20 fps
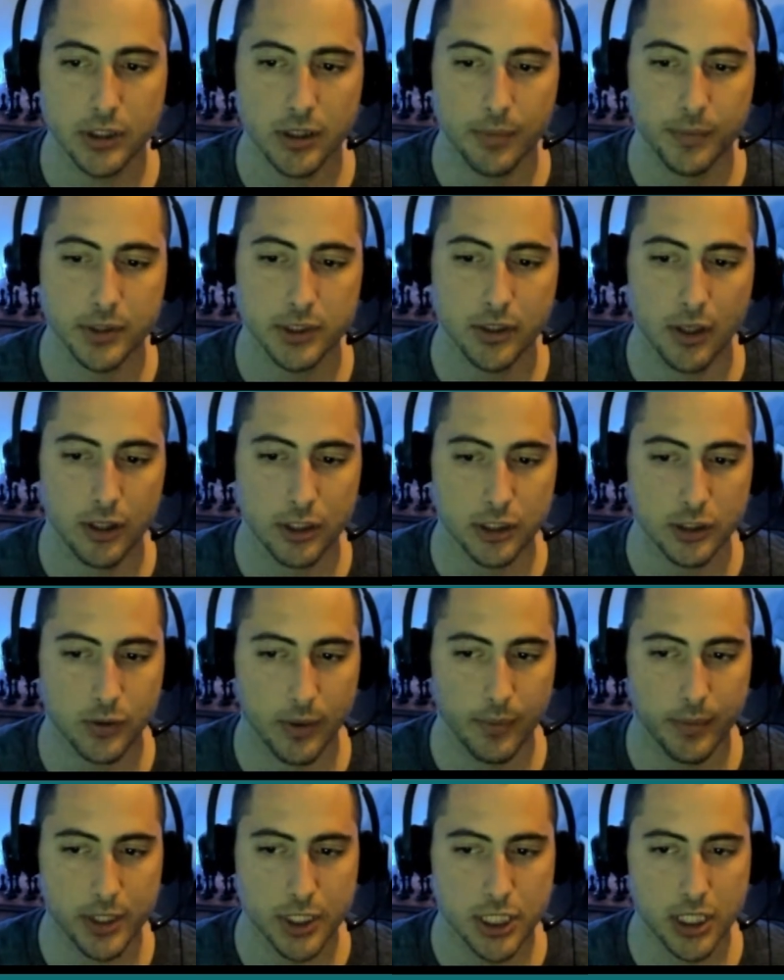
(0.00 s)
up his dark square
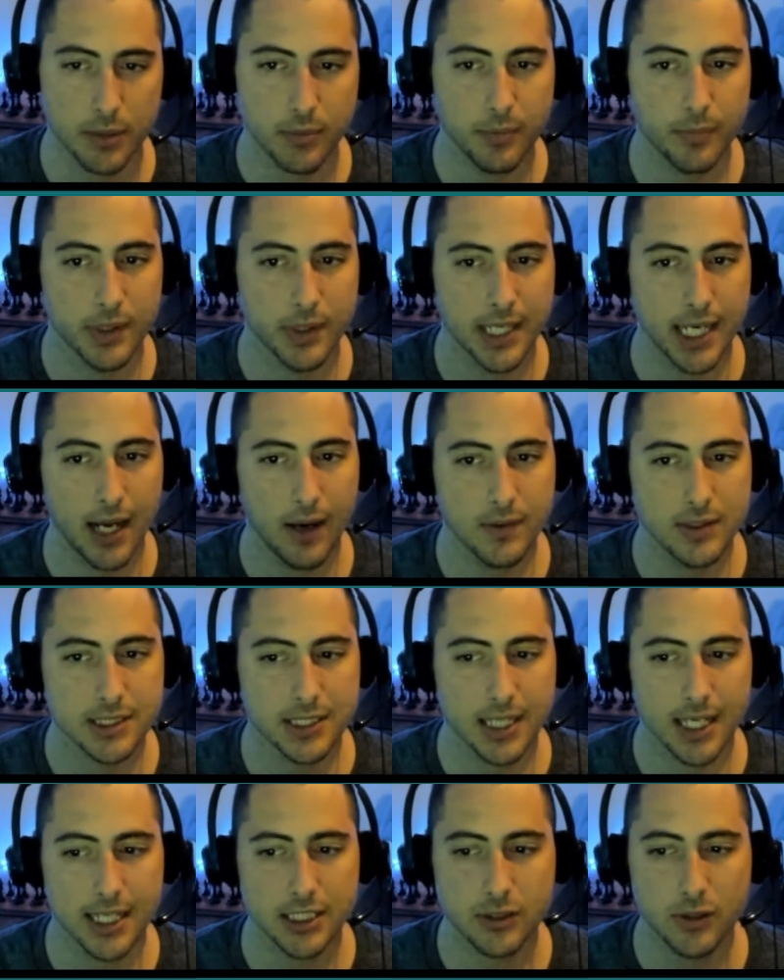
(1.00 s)
bishop, but now his
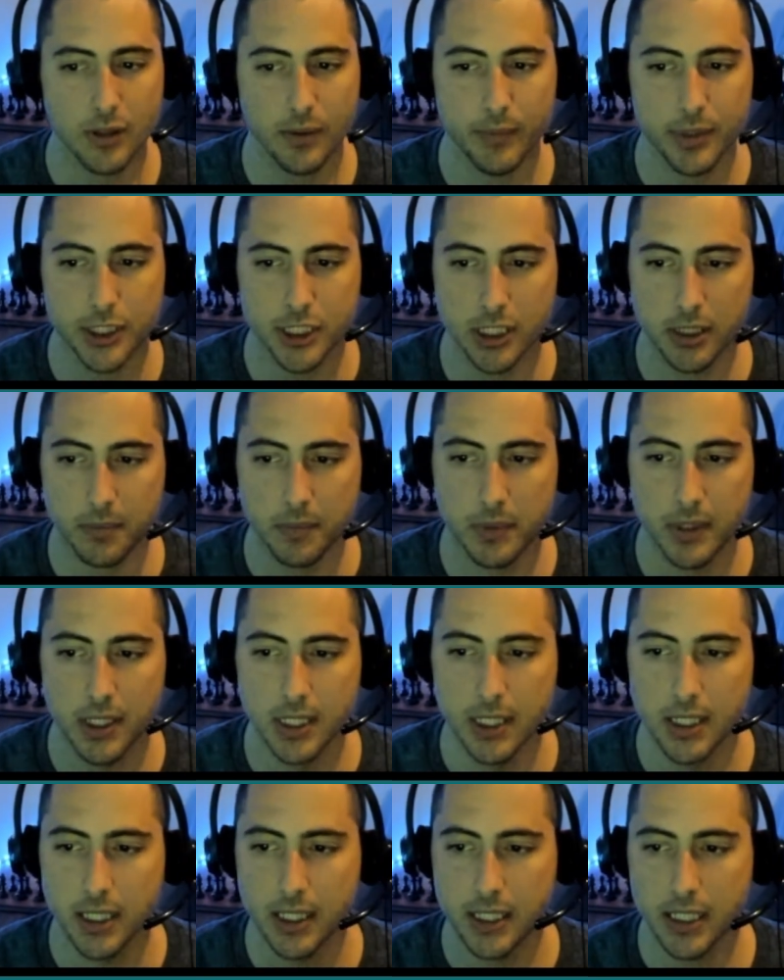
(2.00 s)
light square bishop
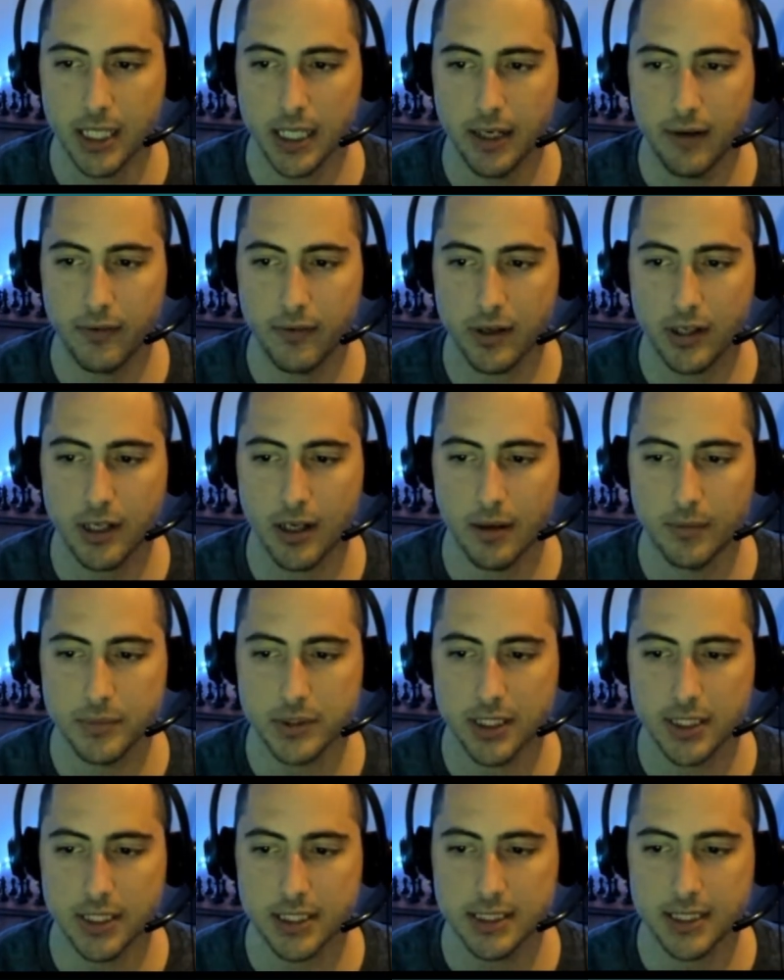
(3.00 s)
can never come
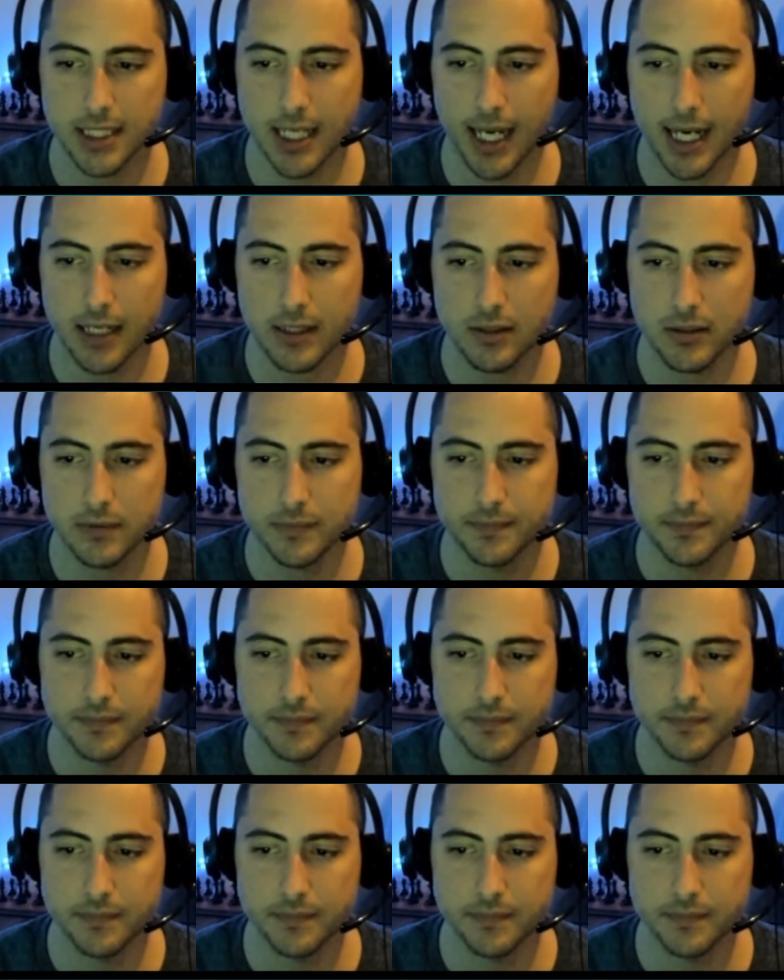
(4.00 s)
to this diagonal.